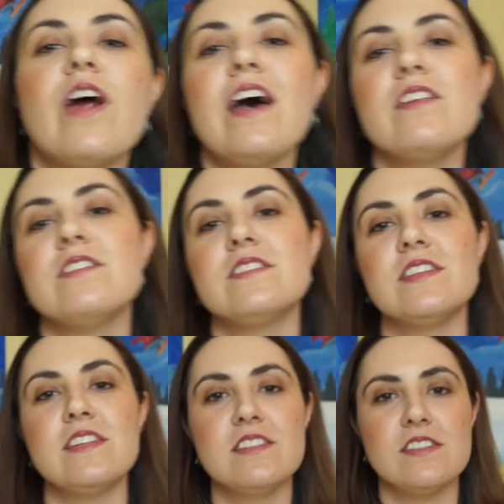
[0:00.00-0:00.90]
read
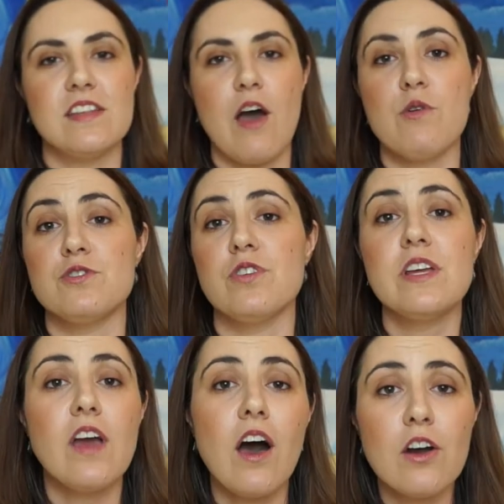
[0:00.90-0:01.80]
since I was
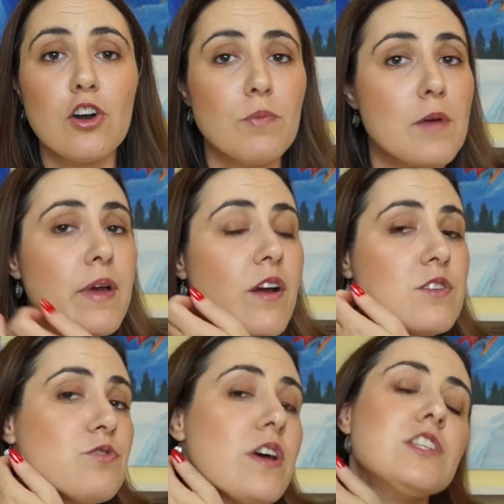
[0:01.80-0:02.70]
really young, or my
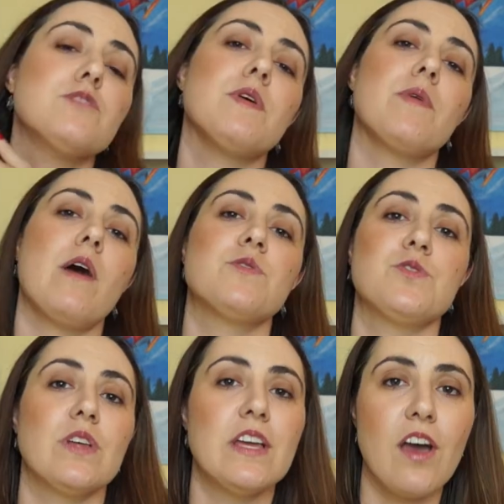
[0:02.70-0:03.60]
parents read to me when I
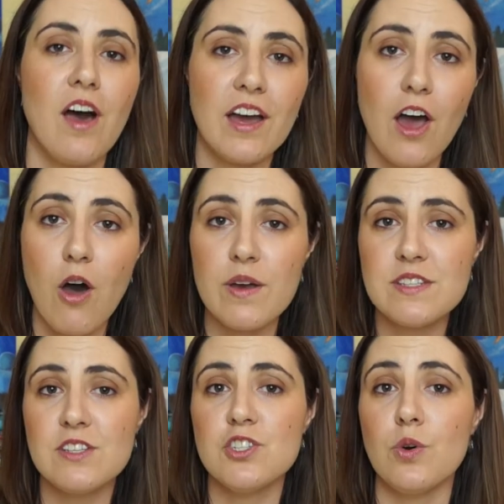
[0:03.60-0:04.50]
was really young, and I
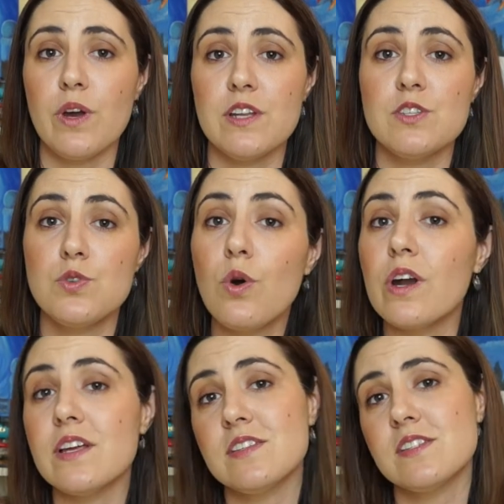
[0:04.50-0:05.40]
always enjoyed
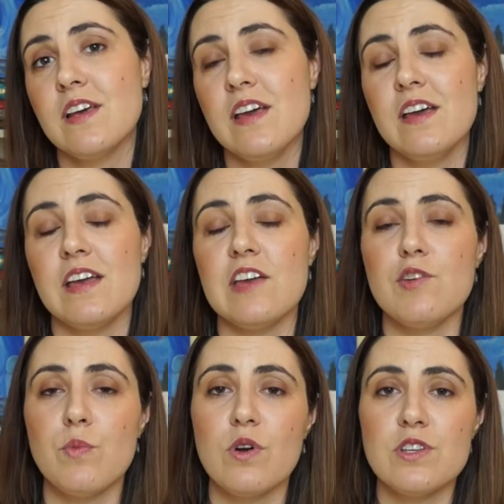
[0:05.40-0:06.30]
stories,
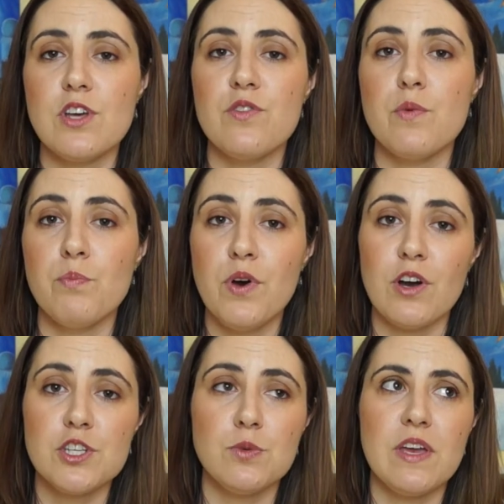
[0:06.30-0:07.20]
even more so than books.